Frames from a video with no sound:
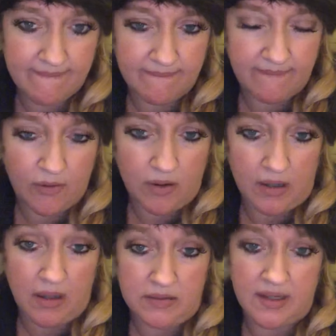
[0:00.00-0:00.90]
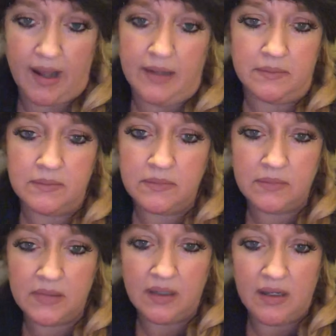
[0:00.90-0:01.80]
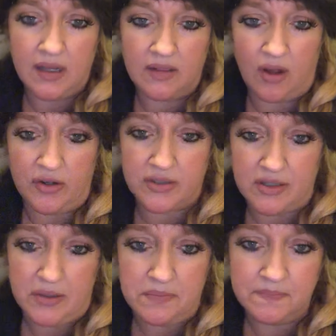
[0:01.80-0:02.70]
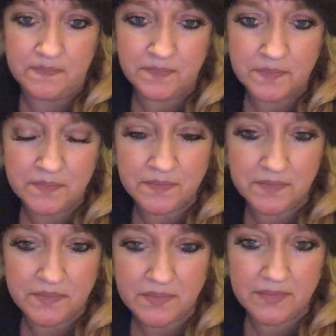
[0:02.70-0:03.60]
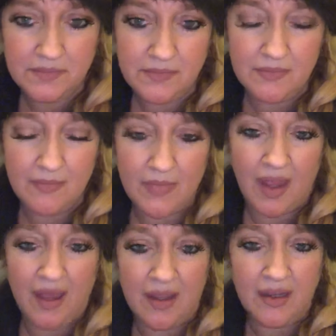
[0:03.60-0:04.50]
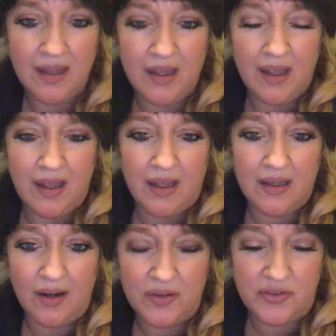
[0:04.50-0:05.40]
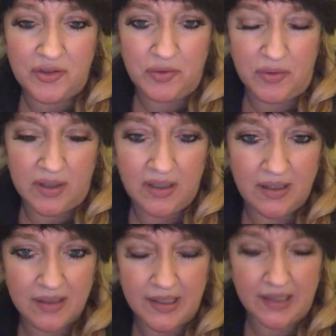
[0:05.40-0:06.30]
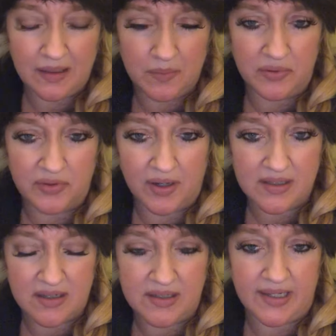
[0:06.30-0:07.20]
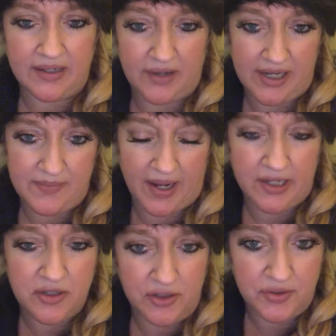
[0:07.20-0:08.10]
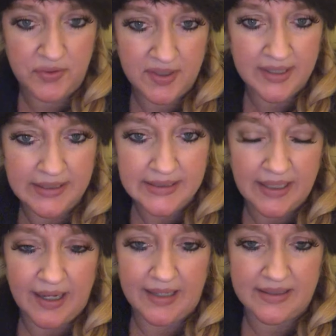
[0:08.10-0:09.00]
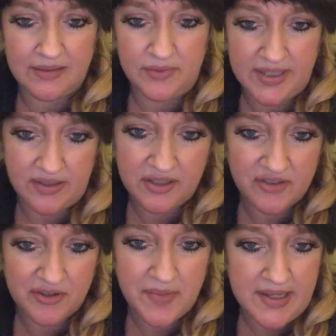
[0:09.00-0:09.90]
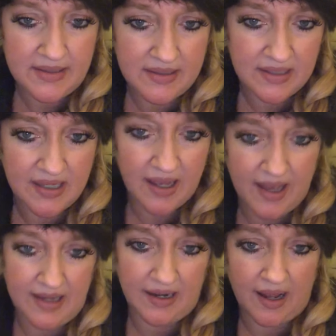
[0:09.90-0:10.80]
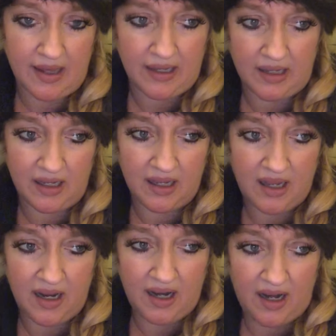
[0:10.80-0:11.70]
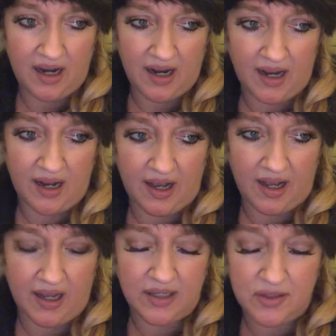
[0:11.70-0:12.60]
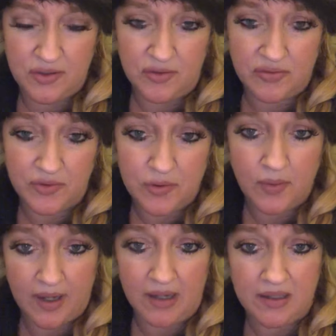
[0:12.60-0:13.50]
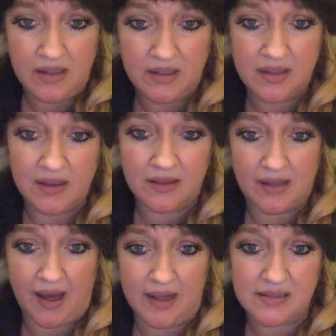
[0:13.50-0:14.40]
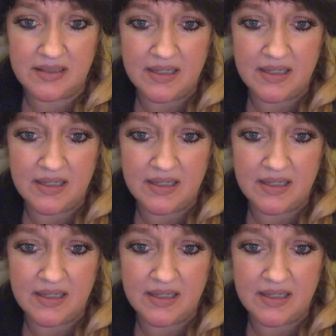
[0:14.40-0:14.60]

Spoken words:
for a long time, long term. And, if you, like, before I started taking kratom, I did research for months, and I knew full well that